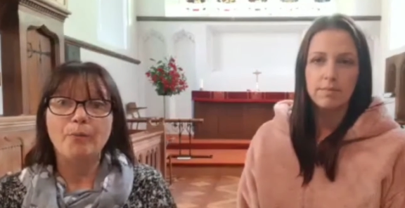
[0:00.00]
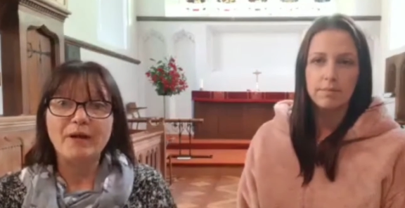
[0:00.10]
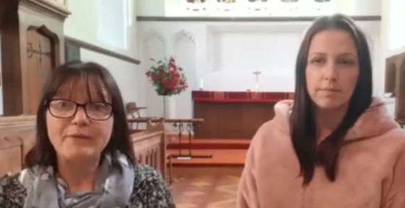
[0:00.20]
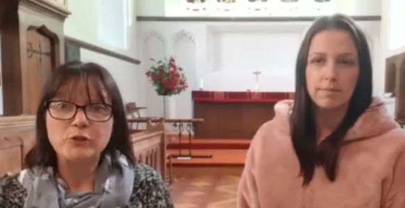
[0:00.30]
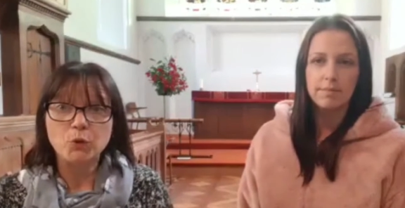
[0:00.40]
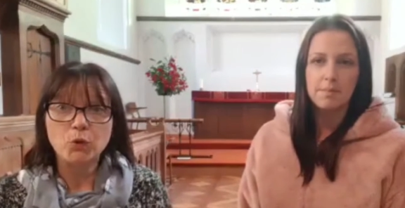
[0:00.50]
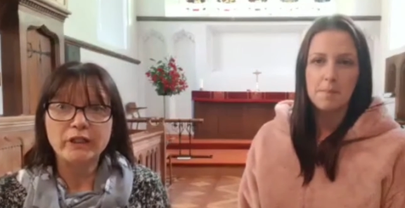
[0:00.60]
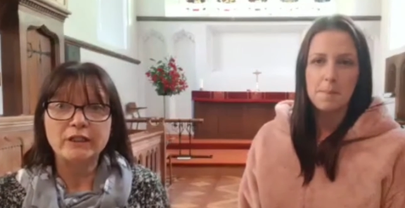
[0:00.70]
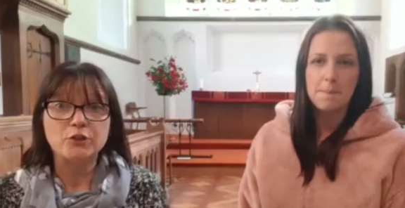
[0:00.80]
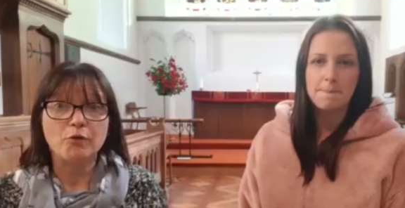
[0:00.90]
Speaker 1: or maybe
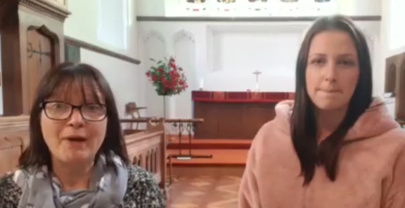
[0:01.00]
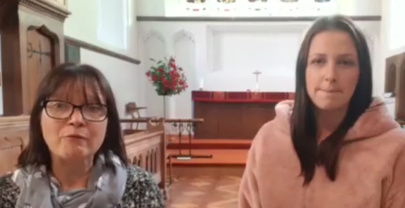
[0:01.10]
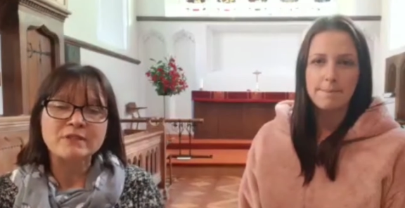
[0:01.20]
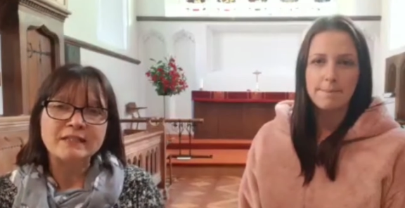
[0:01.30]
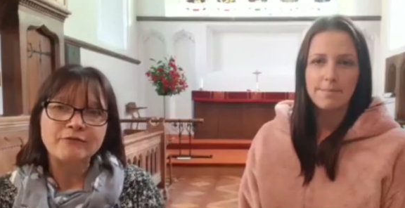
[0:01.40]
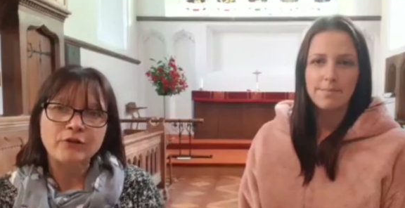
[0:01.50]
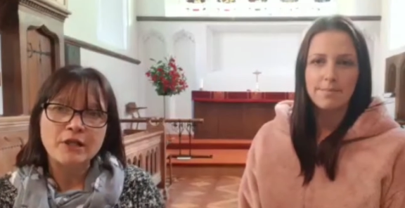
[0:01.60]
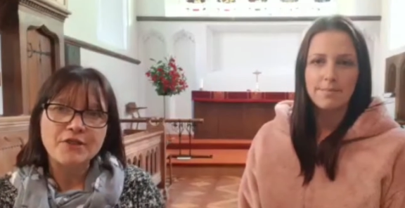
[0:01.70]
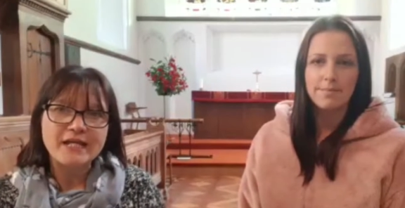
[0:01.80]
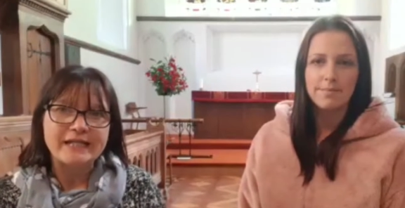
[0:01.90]
talking to about
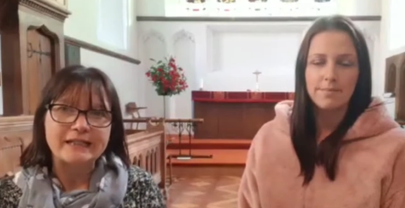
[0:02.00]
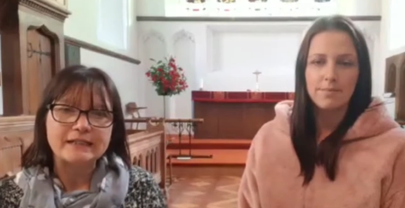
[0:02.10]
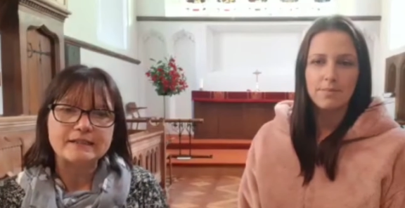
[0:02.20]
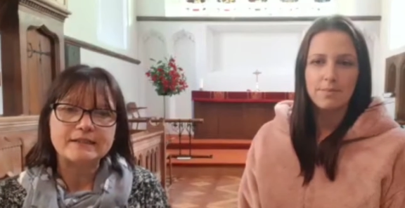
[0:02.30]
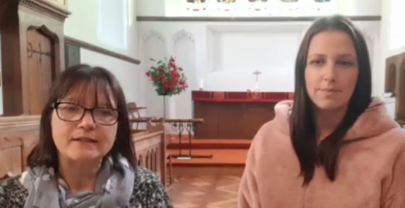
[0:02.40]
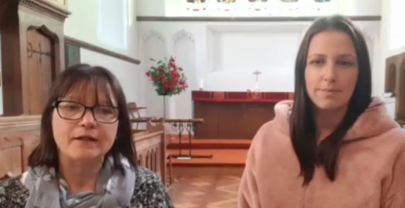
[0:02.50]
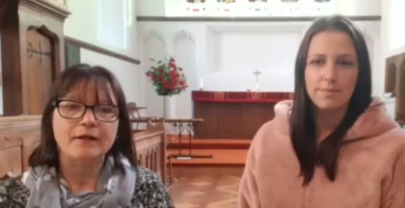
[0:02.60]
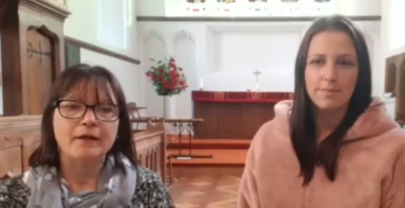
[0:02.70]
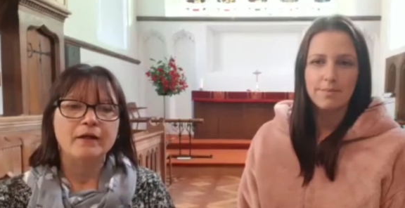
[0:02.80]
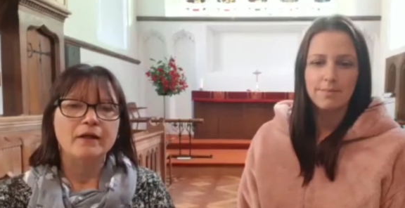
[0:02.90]
different things.
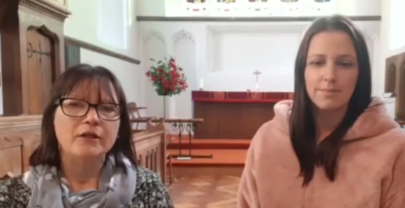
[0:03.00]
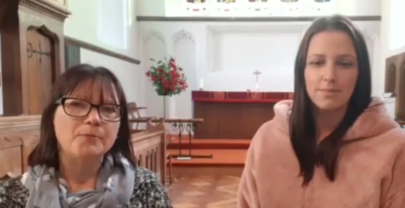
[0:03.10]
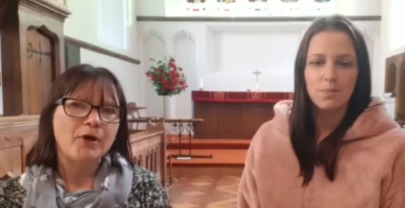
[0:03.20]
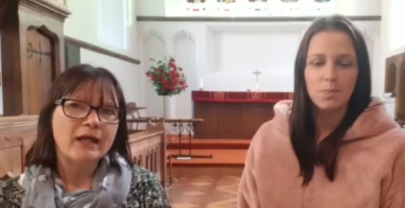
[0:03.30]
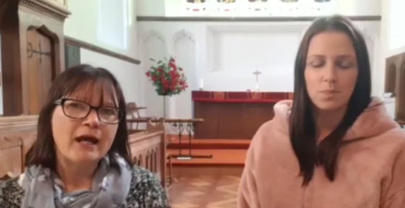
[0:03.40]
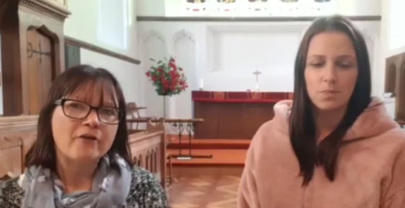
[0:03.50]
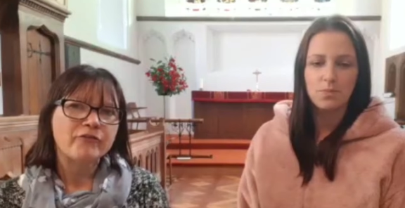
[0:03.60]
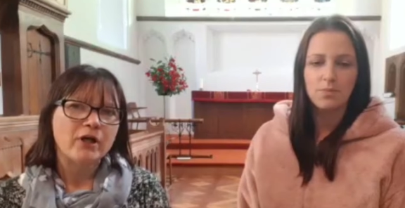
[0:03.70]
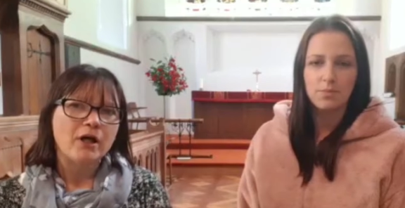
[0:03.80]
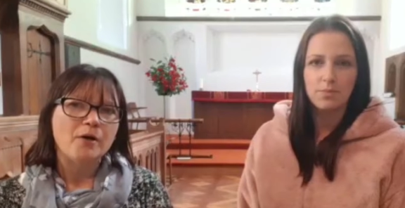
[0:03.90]
You might
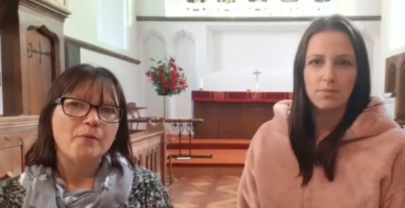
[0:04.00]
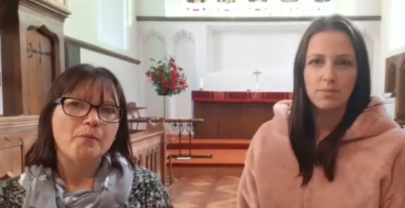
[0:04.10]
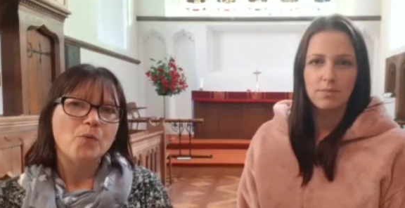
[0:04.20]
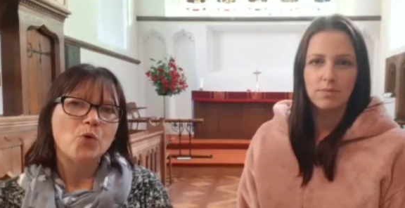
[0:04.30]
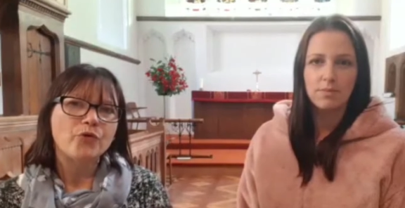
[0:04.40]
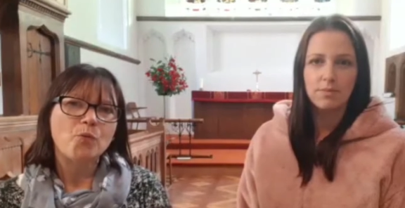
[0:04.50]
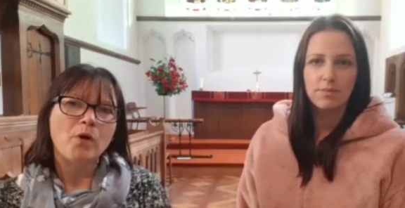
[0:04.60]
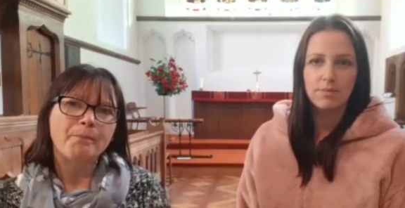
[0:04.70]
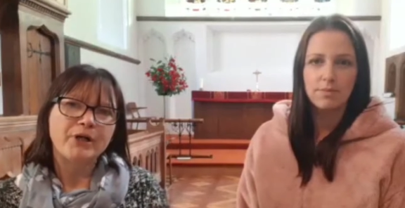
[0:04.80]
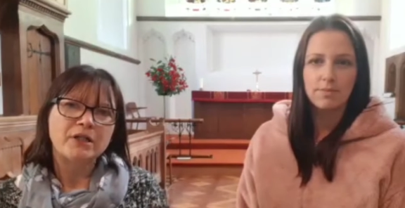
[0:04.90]
have more than
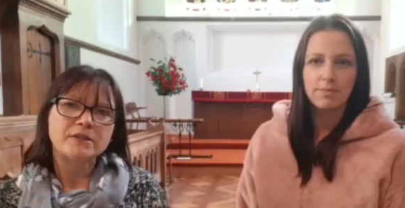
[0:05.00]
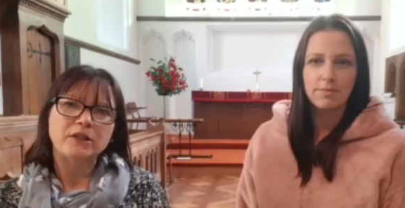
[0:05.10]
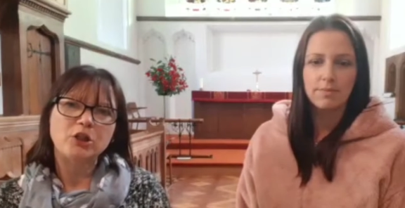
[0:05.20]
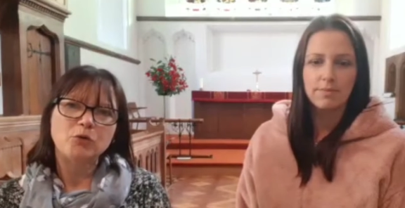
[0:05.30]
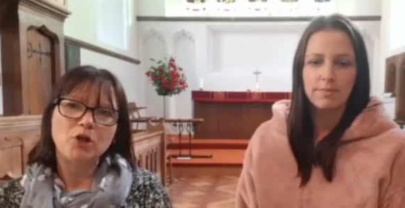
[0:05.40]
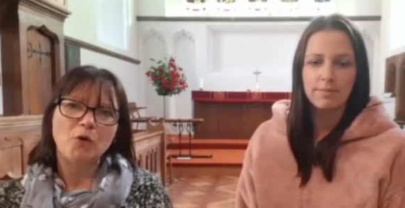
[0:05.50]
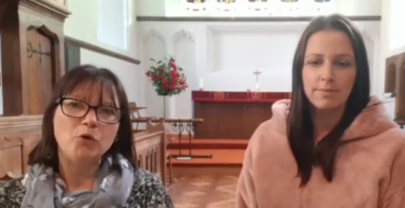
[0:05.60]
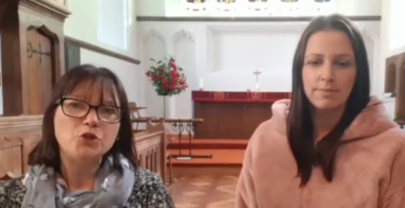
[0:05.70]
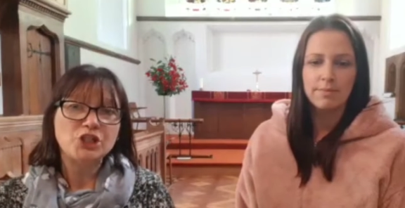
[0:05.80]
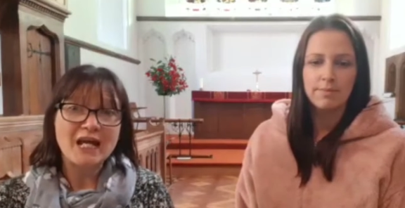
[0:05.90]
one person that you know
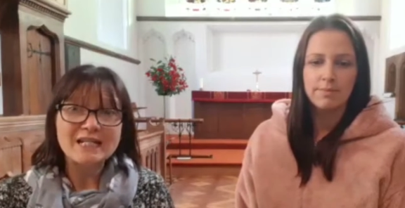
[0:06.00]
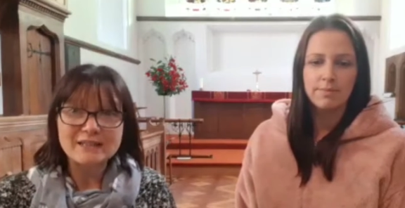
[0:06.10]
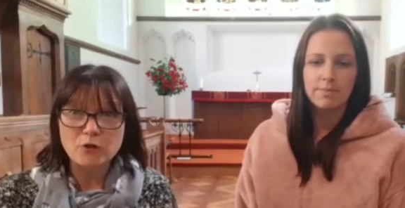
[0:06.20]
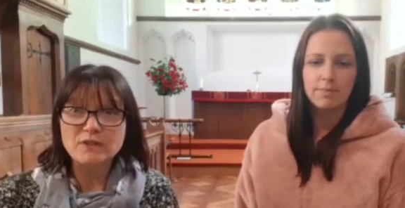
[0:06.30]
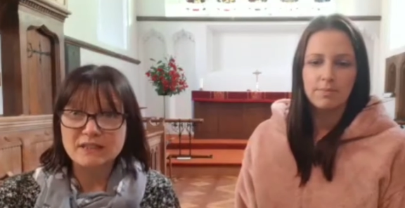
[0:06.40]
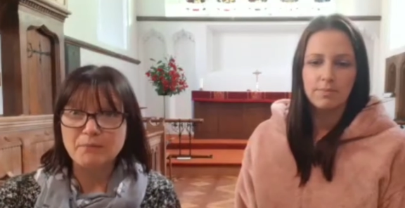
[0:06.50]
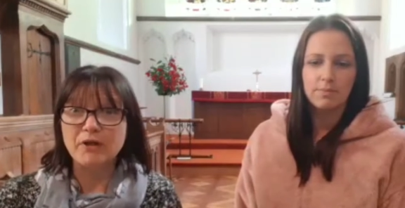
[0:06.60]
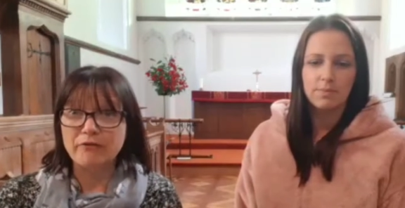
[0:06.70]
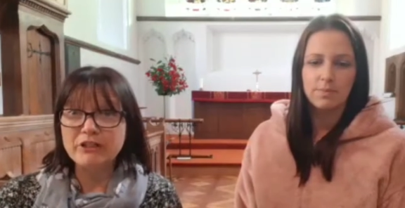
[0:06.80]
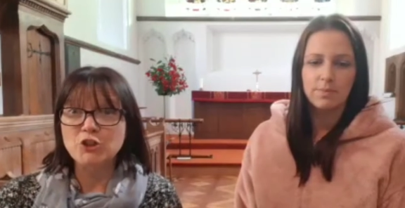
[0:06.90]
who shares those
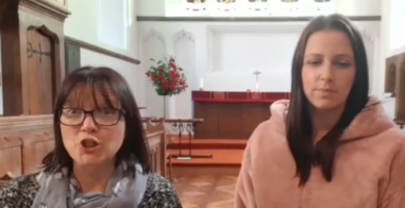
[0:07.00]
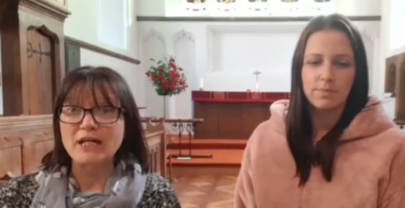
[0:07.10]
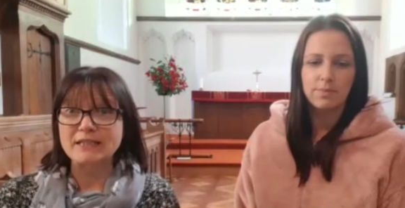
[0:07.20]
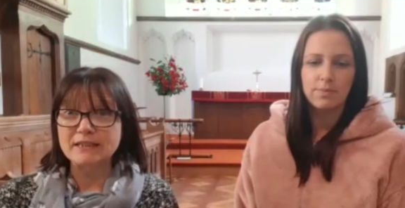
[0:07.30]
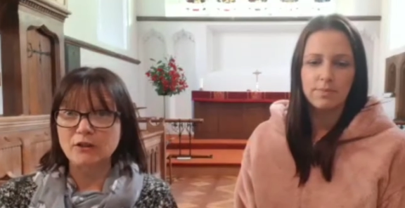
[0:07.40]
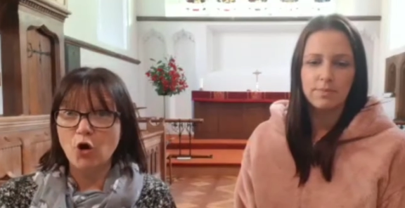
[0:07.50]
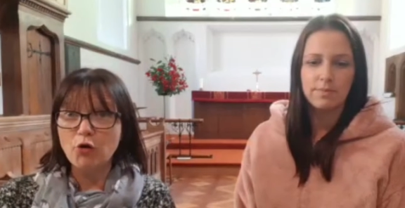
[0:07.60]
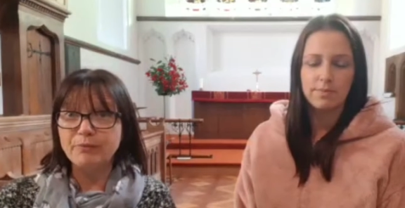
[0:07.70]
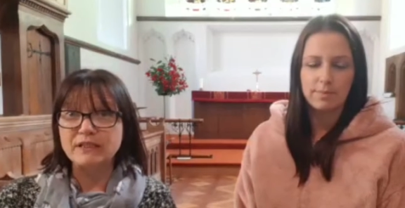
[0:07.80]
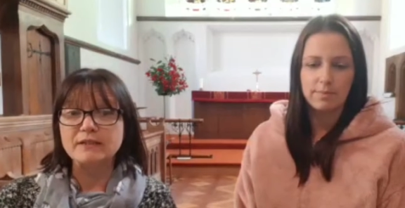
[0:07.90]
similar interests and
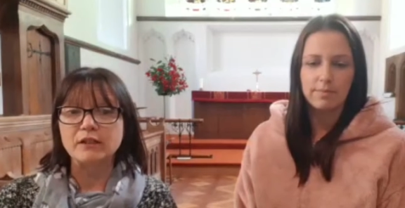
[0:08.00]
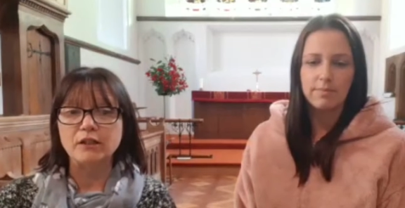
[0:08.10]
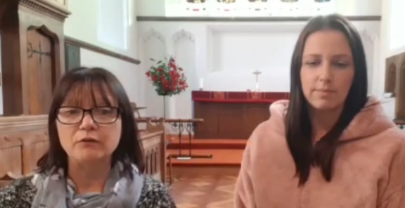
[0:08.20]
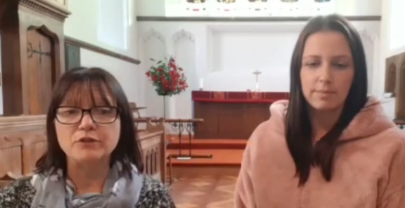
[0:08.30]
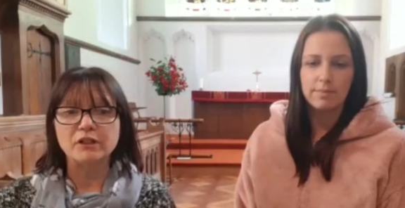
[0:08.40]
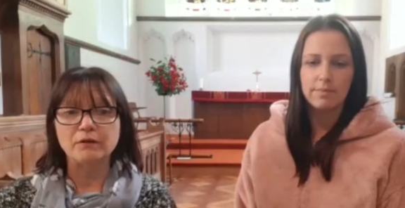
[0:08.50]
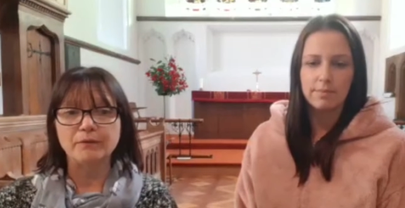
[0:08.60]
hobbies that you do.